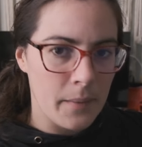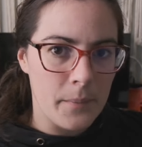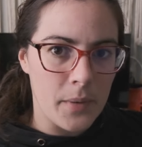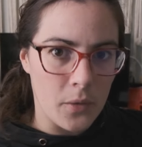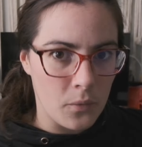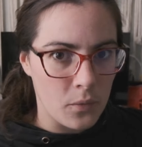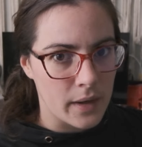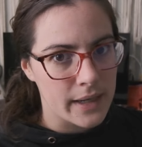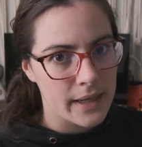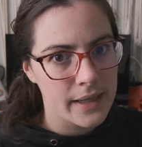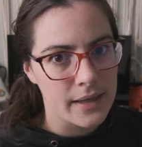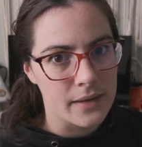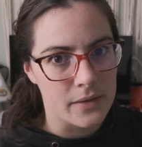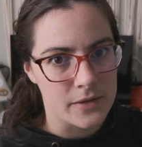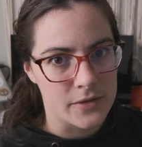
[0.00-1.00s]
but what
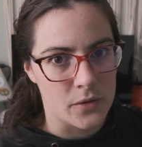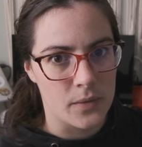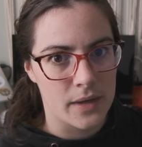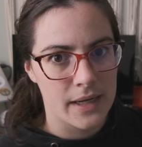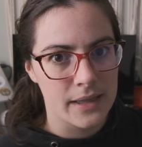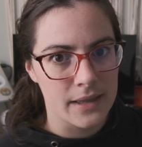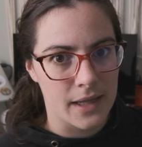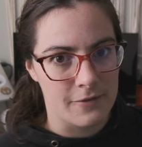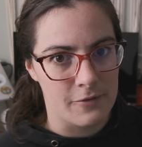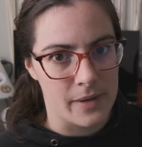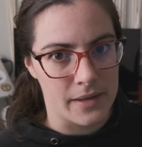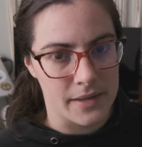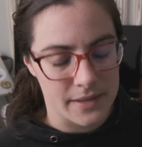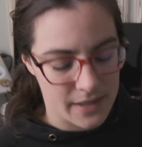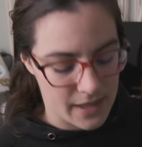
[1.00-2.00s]
I, so what I love
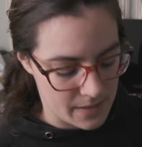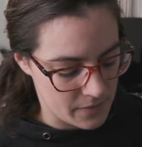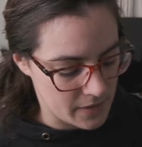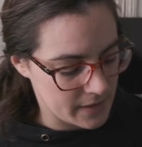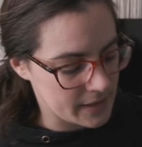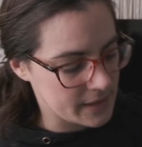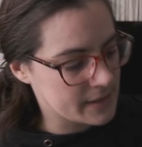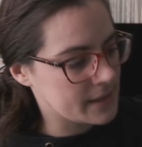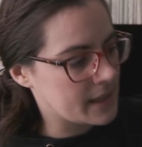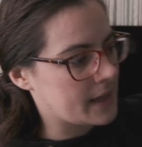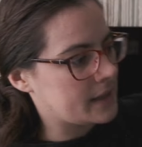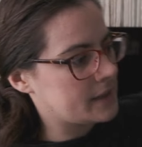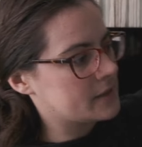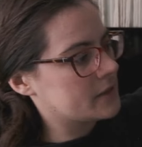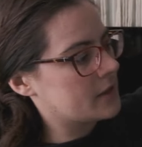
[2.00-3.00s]
about this camera is
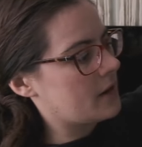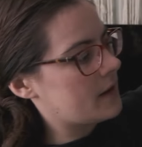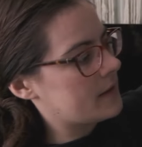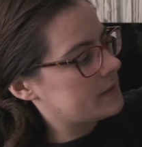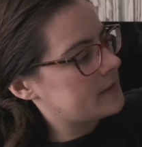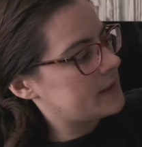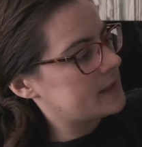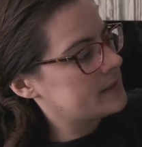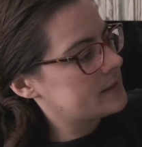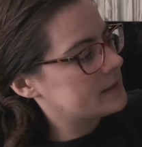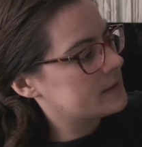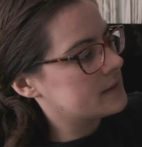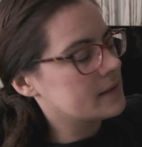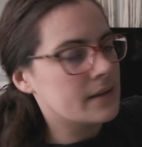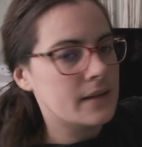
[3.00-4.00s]
that it's got
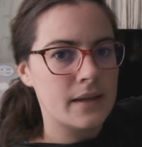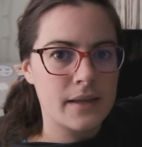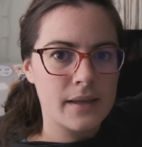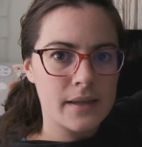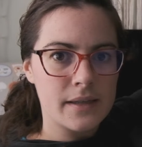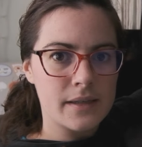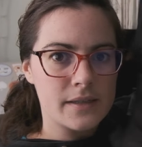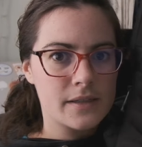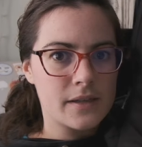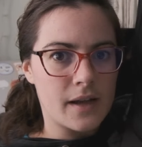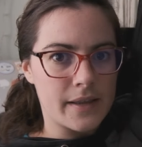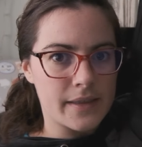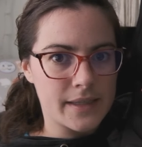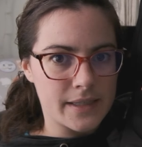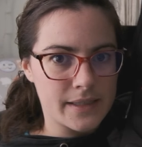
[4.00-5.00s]
this, it's
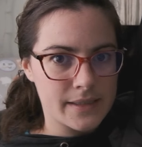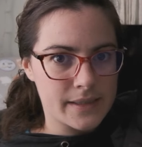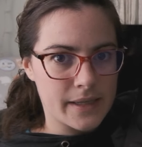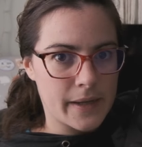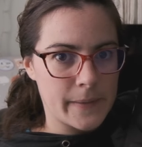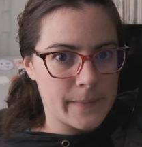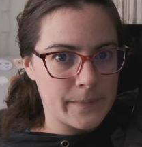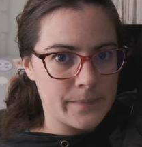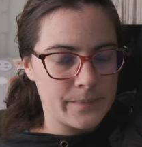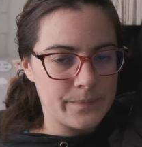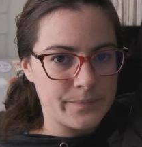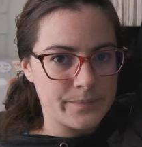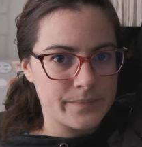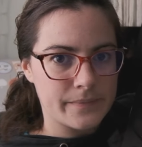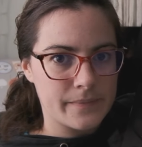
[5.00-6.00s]
got this um,
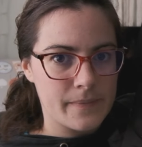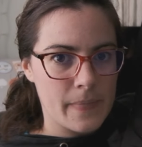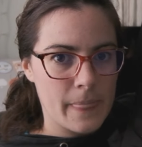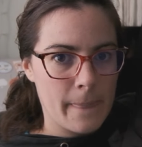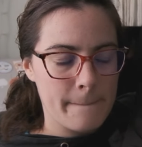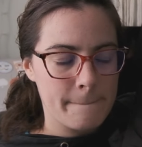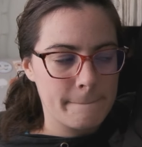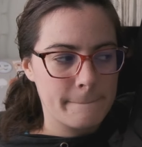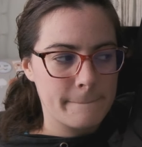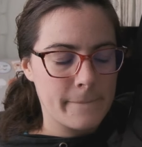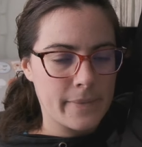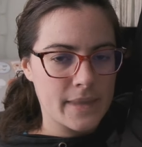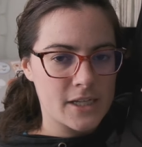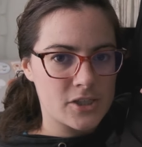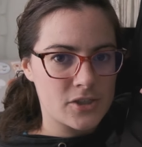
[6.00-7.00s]

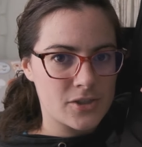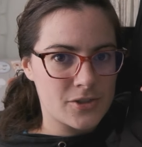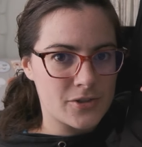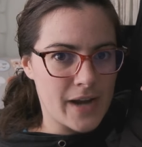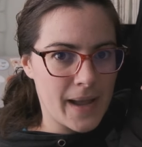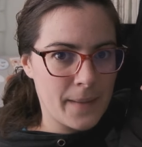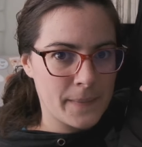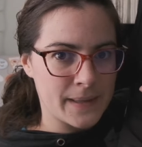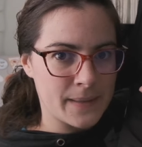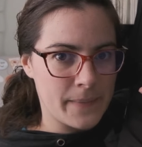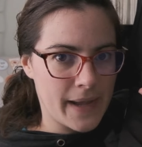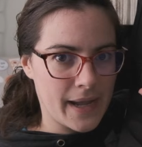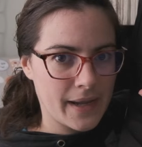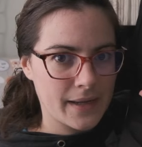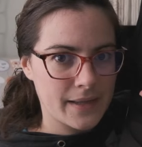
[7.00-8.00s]
strap in the
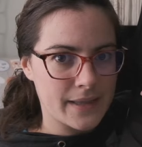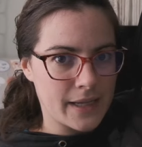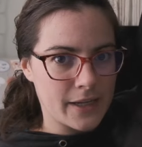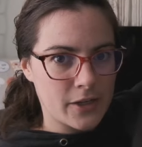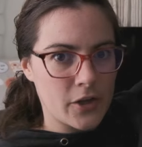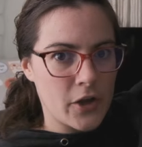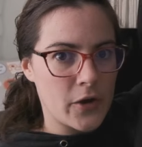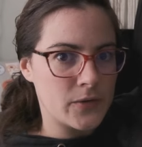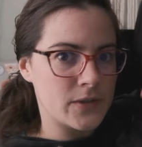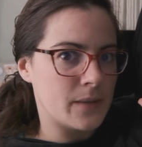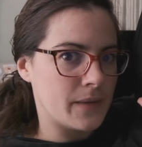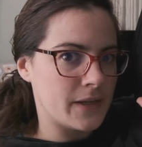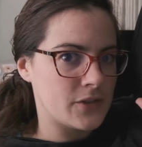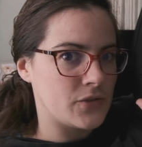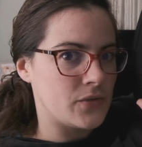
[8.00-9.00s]
back that goes on
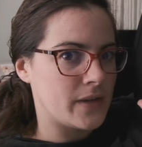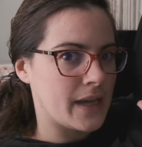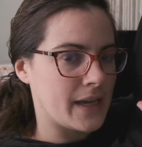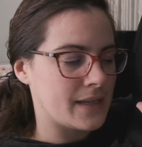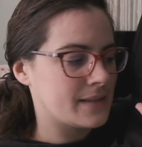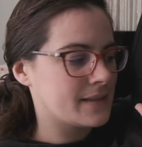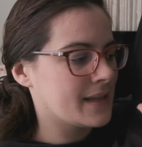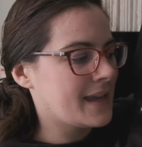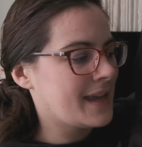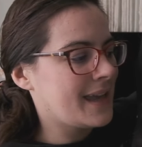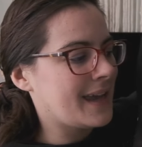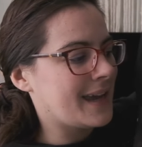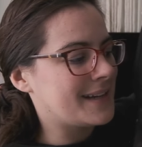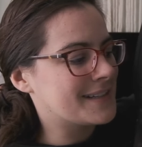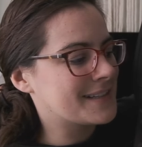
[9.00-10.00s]
my suitcase
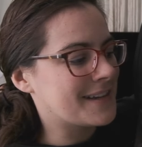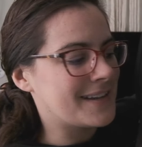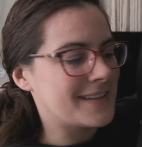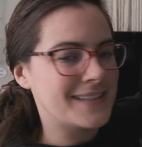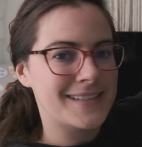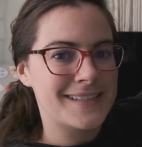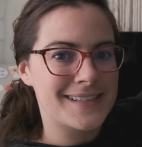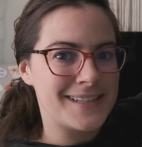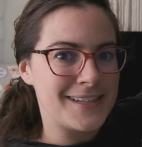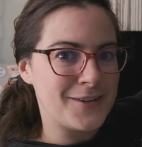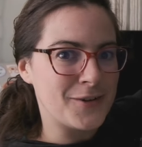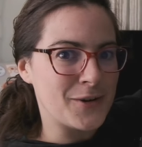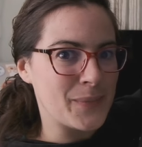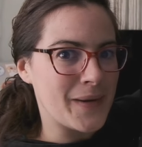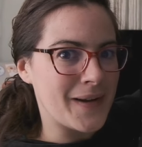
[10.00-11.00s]
and it's got this
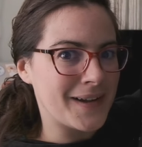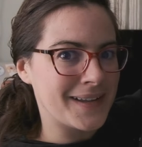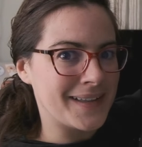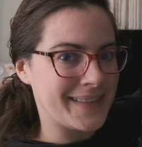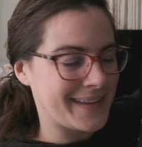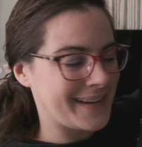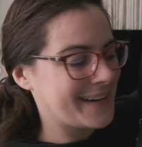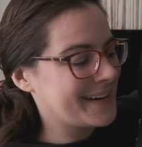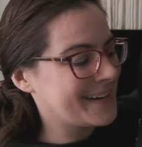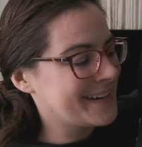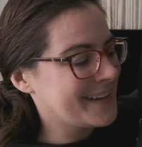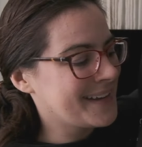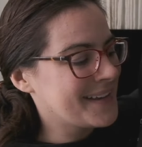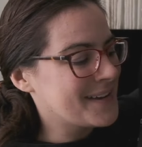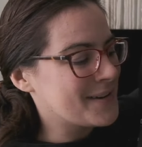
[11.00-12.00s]
secret pocket there,
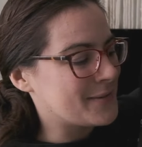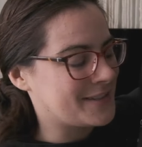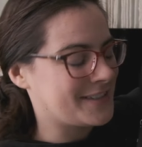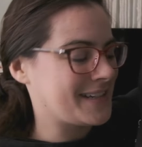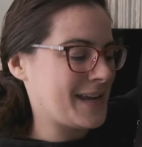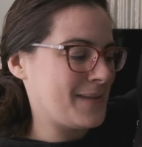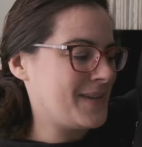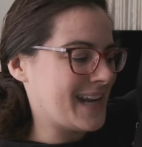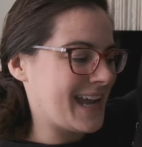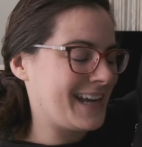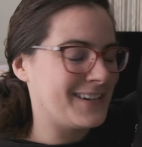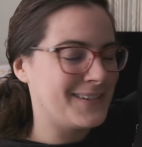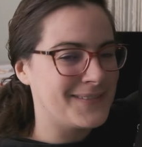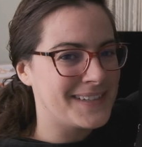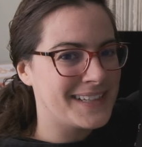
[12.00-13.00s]
which I mean, I
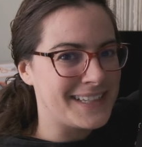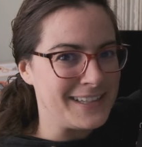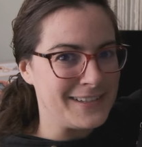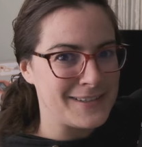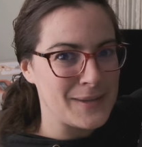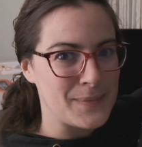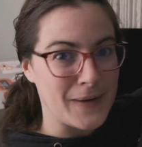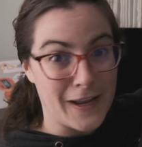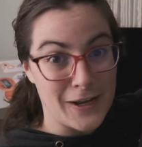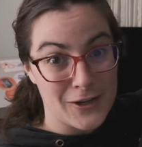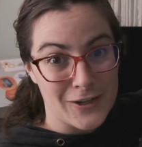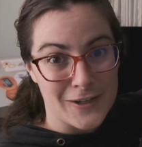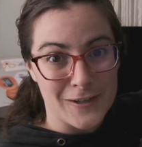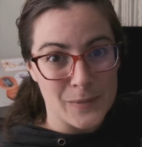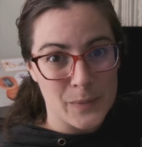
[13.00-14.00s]
don't really use it, but I
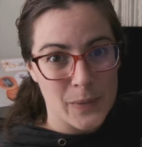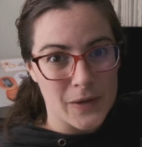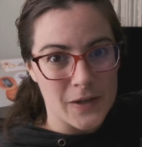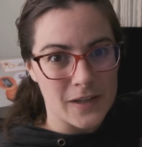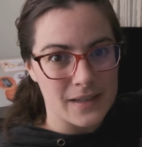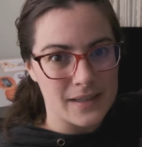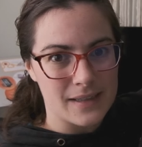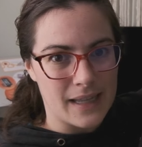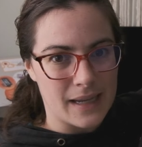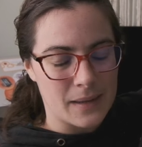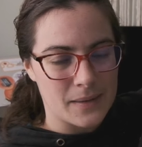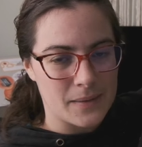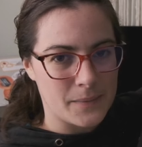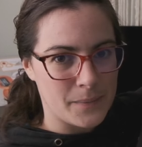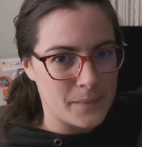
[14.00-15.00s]
could put like
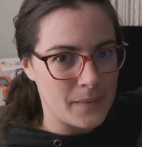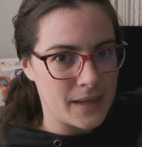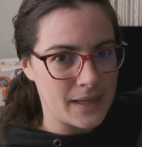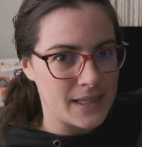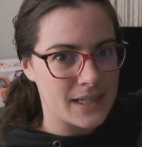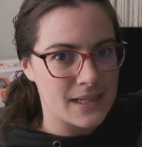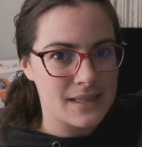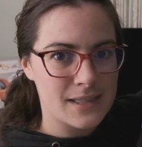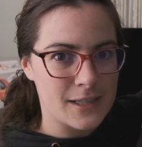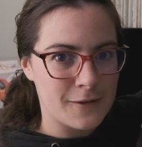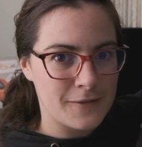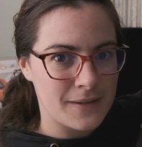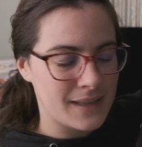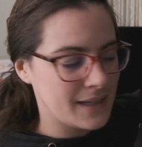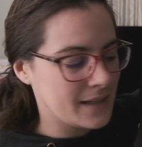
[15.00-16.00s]
money and
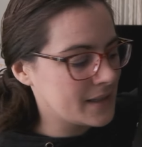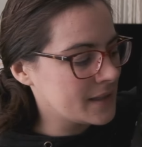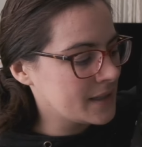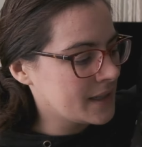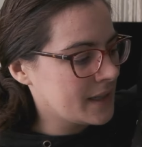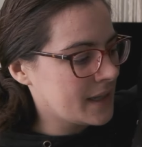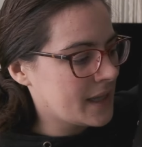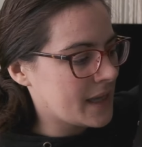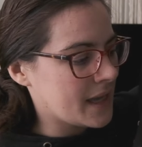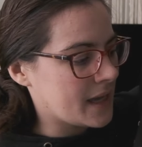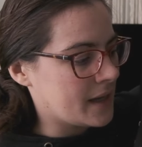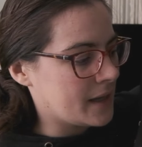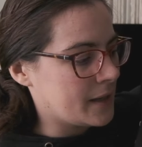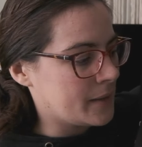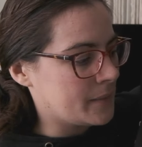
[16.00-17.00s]
stuff in there
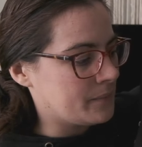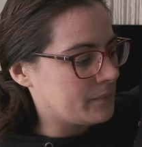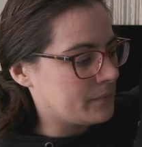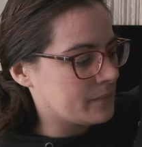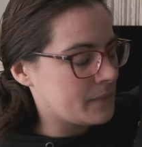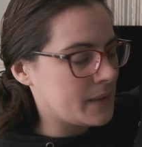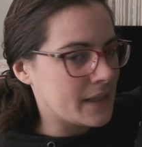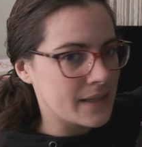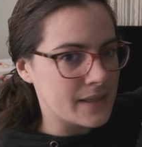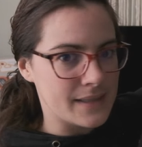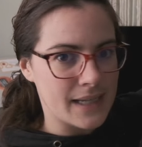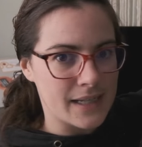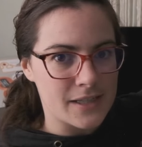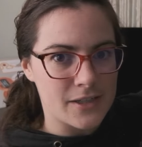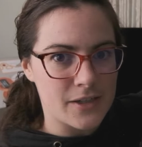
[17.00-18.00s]
um, because
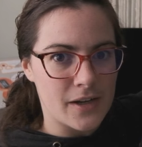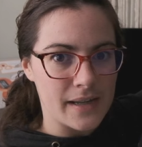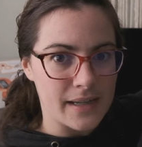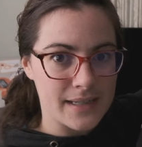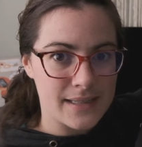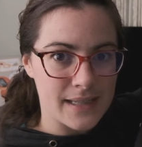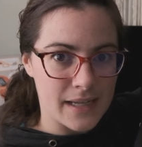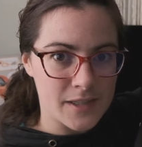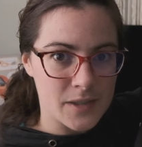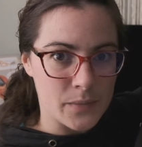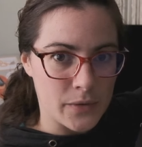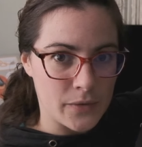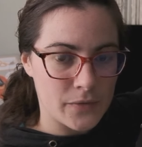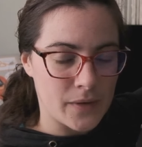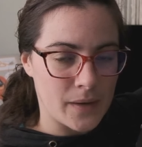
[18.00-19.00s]
that's not
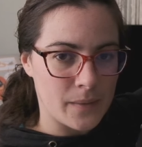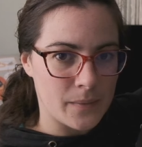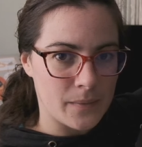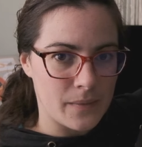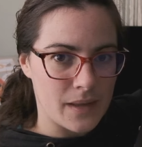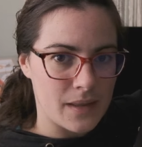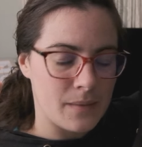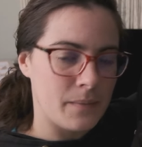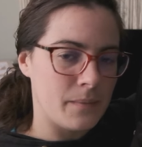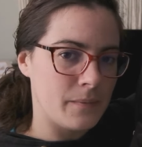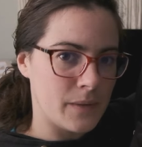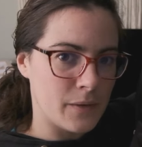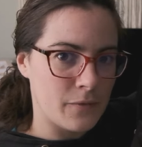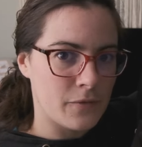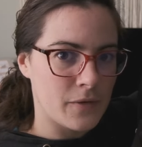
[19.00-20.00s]
accessible from the,
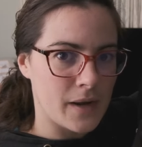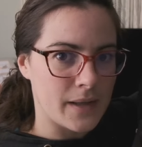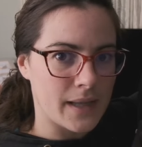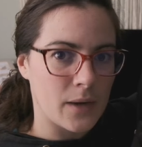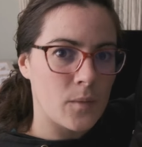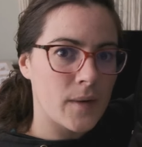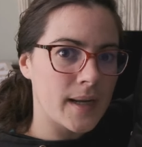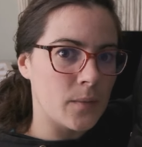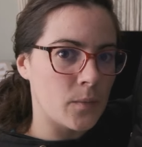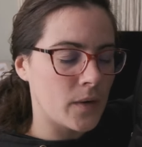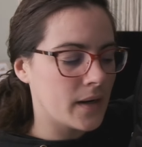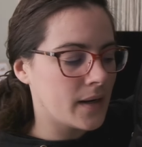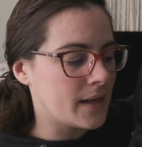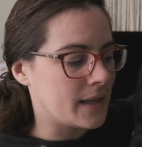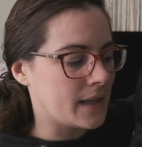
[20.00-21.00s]
the front. Like when I'm
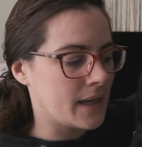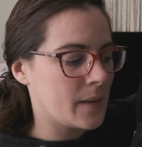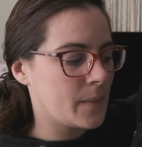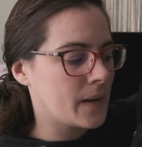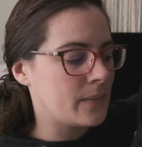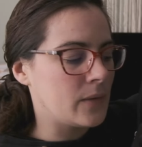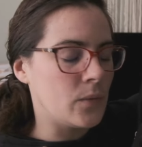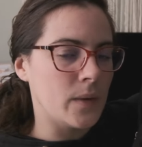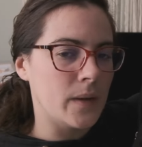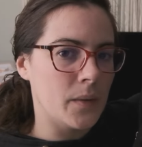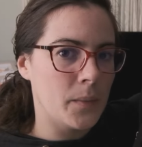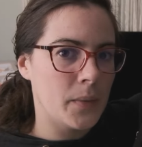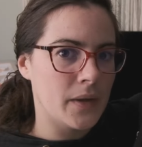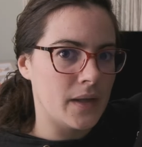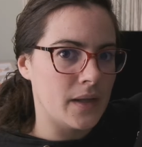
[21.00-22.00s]
wearing it, I probably will
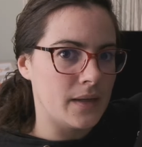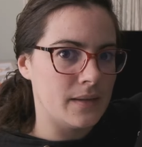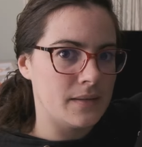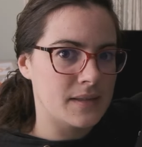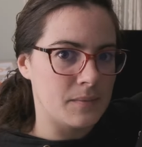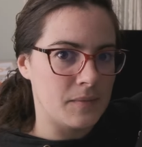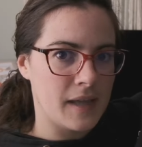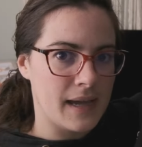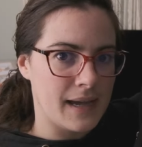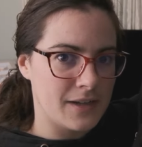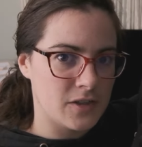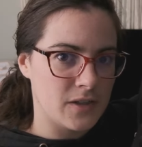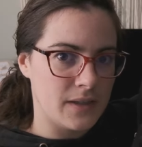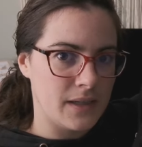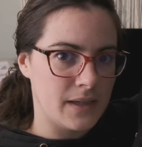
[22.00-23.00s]
put some
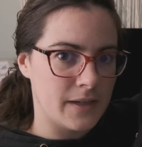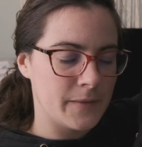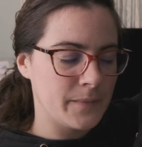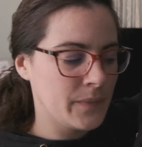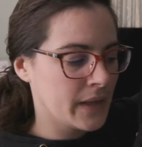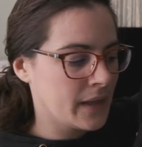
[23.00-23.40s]
cash in here.